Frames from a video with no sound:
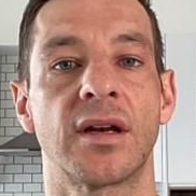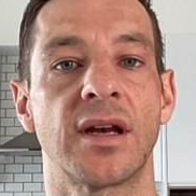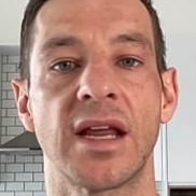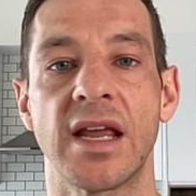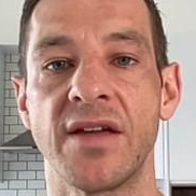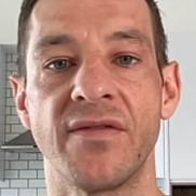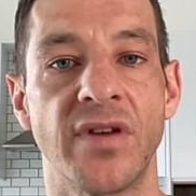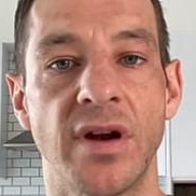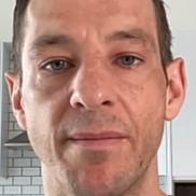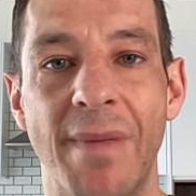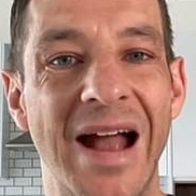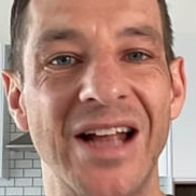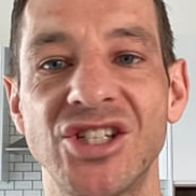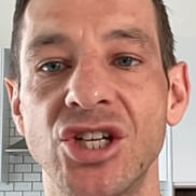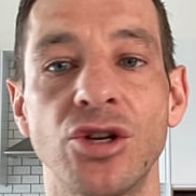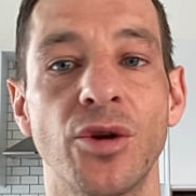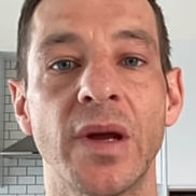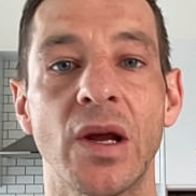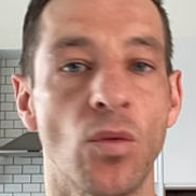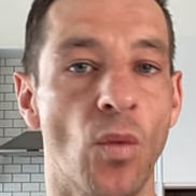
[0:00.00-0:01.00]
even imagine
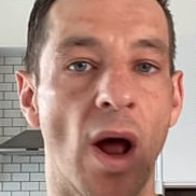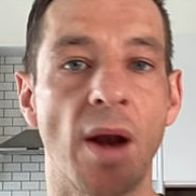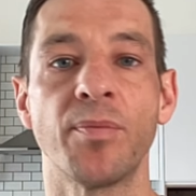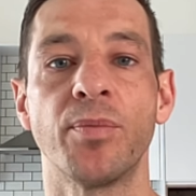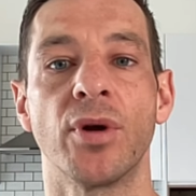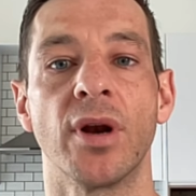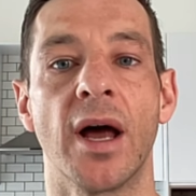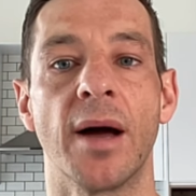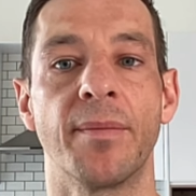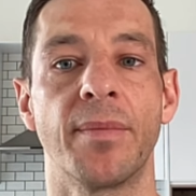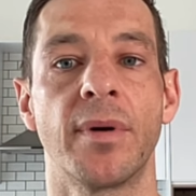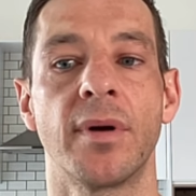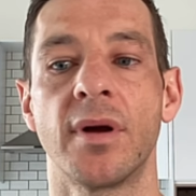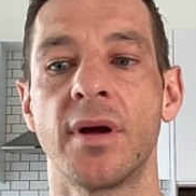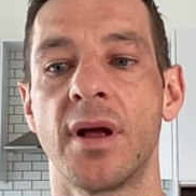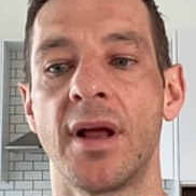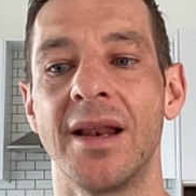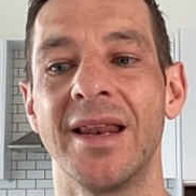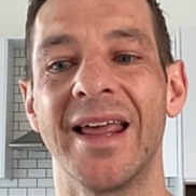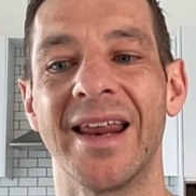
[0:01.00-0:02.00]
doing 1 pull-up,
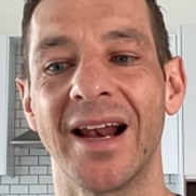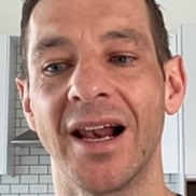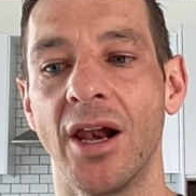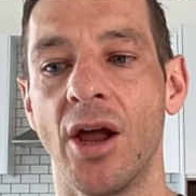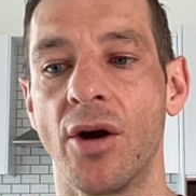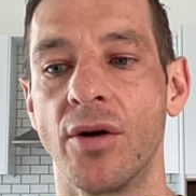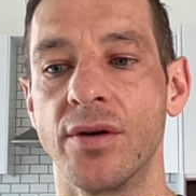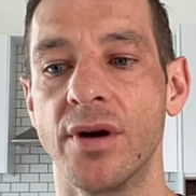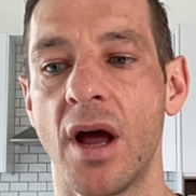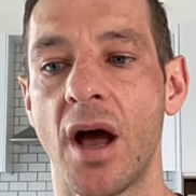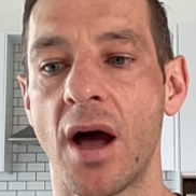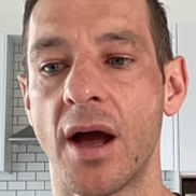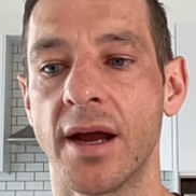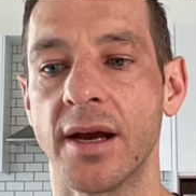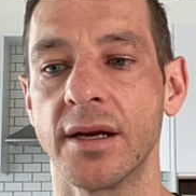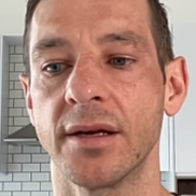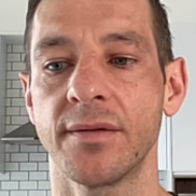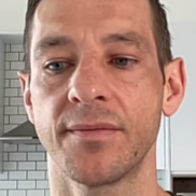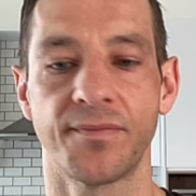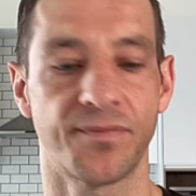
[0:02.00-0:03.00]
let alone
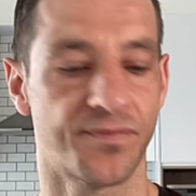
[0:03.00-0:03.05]
9